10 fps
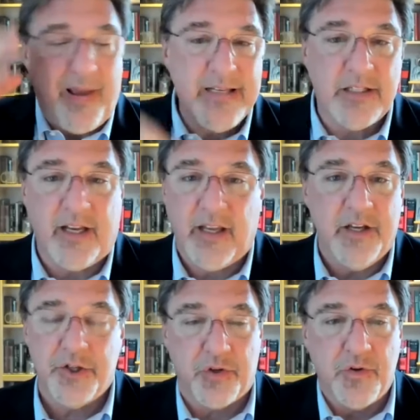basic
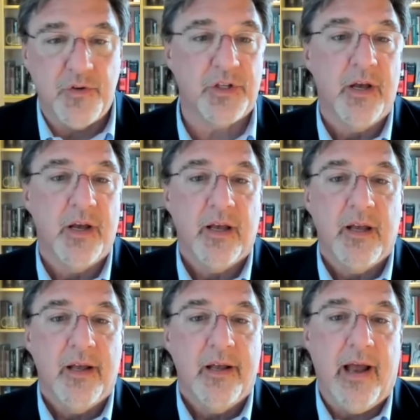issues.
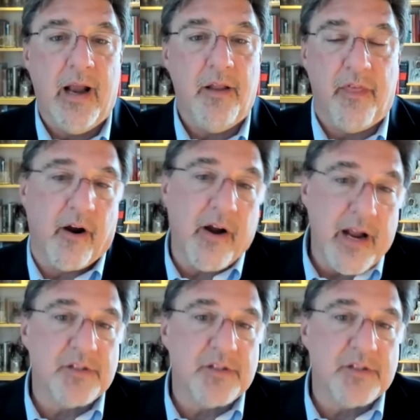And their